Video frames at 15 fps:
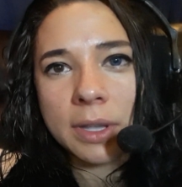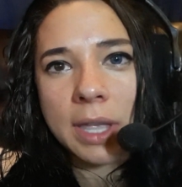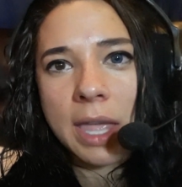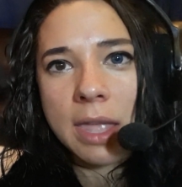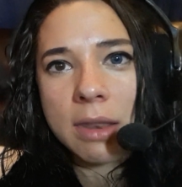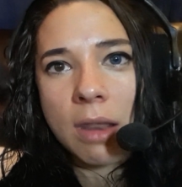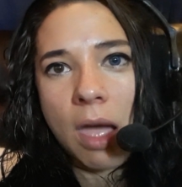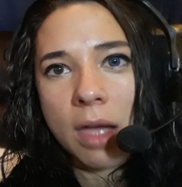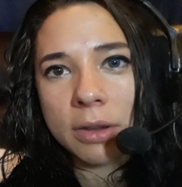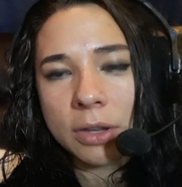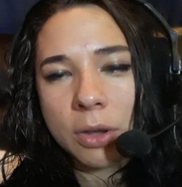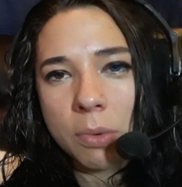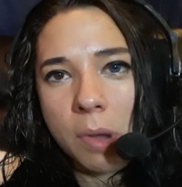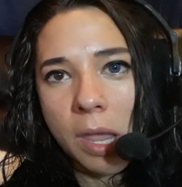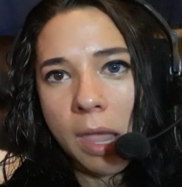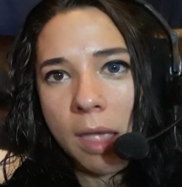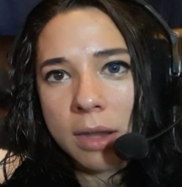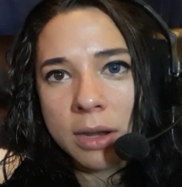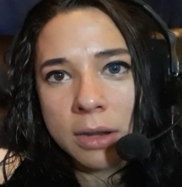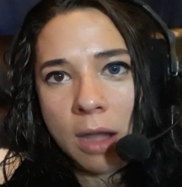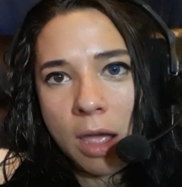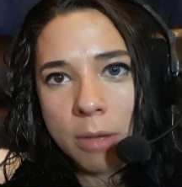and not going in
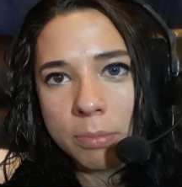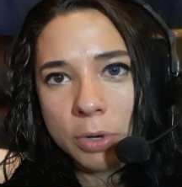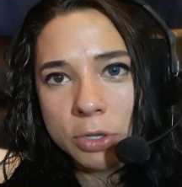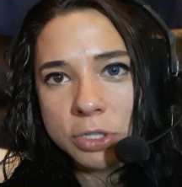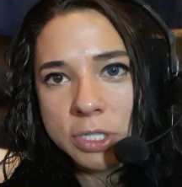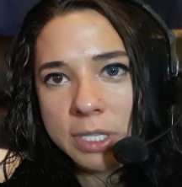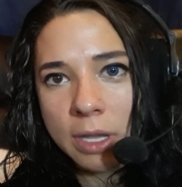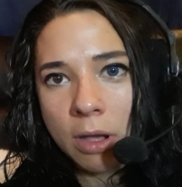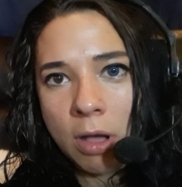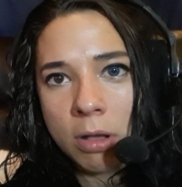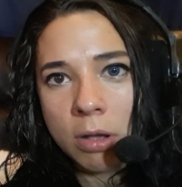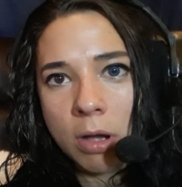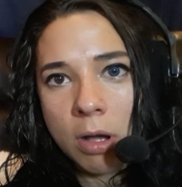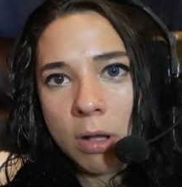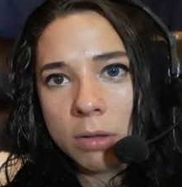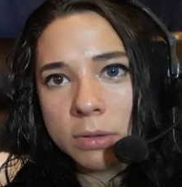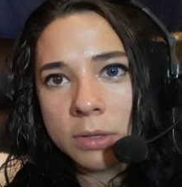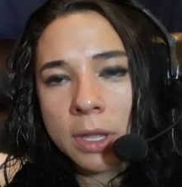and not purchasing alcohol.